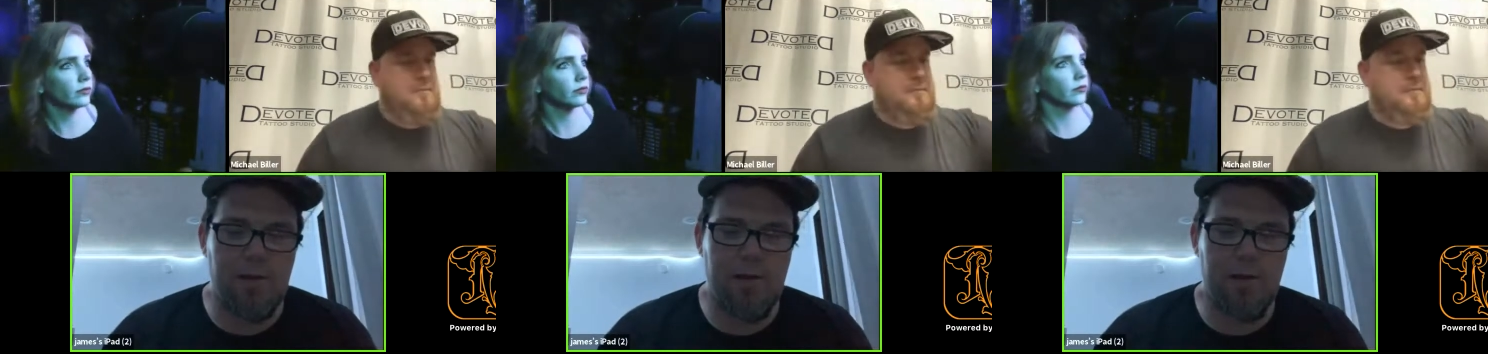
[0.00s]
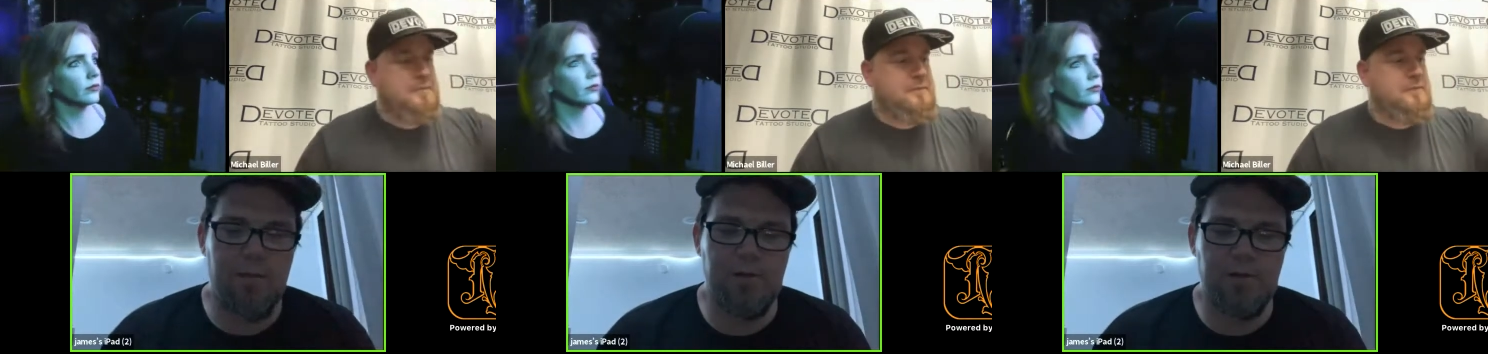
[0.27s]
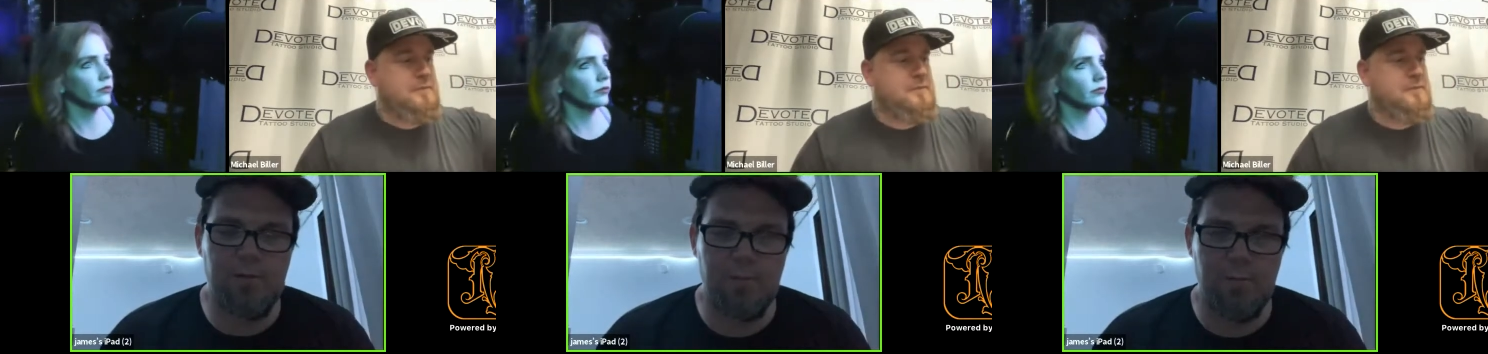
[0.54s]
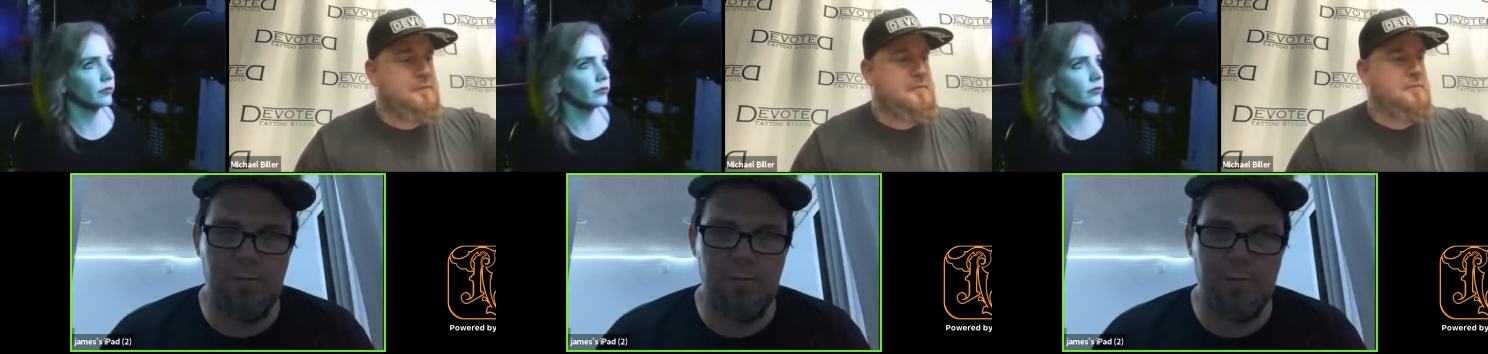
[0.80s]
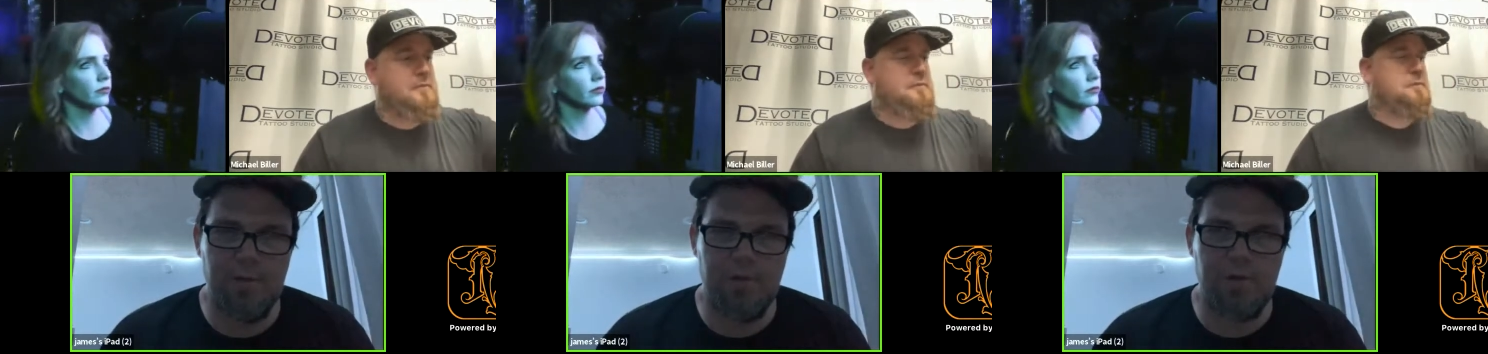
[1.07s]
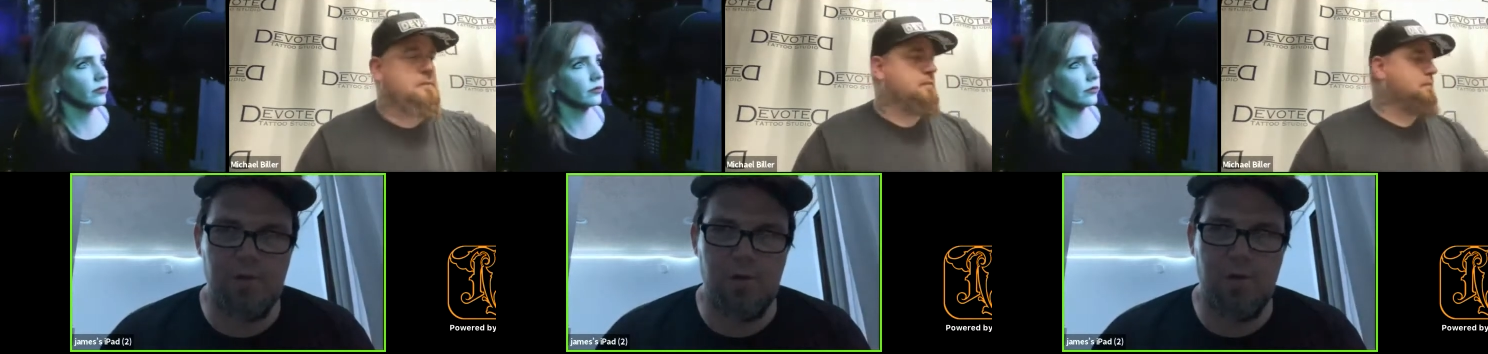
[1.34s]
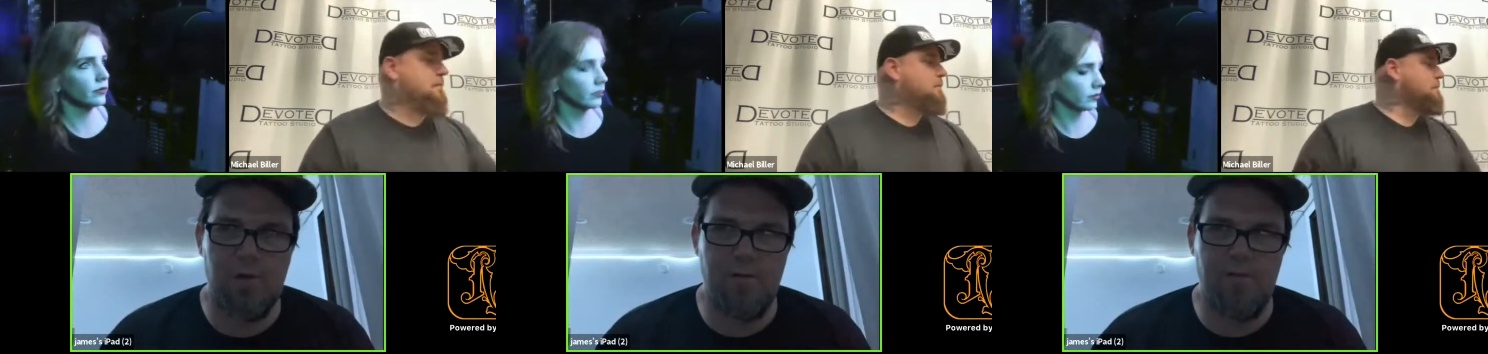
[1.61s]
Speaker 1: how much mixture
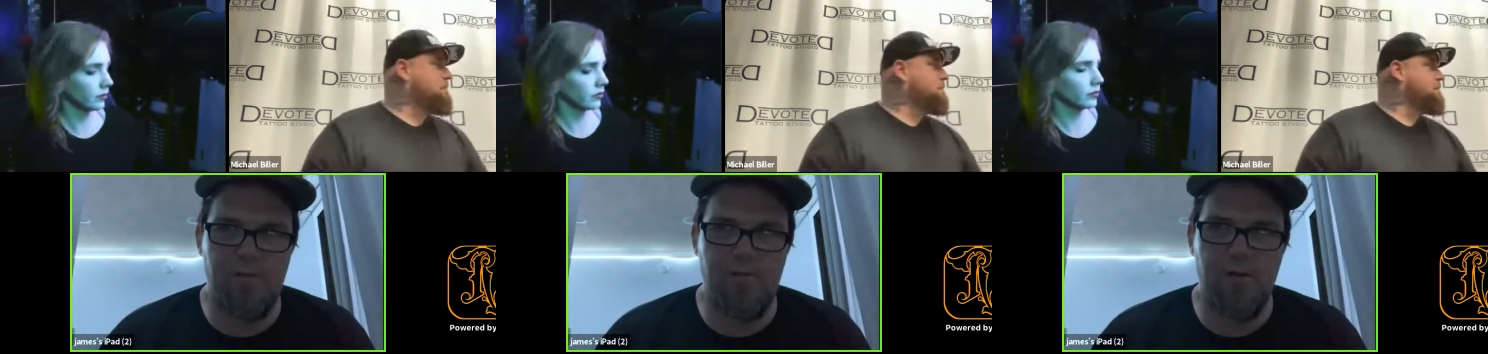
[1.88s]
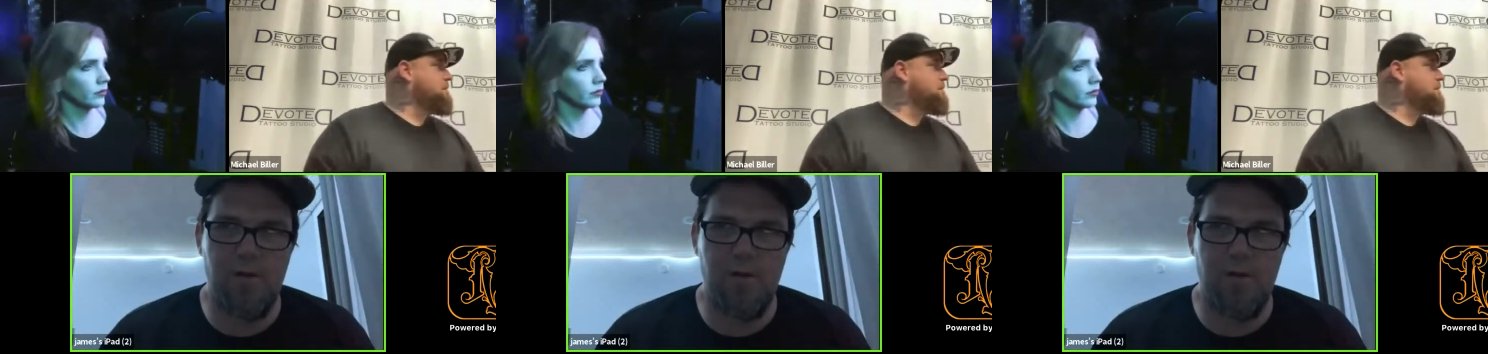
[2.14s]
of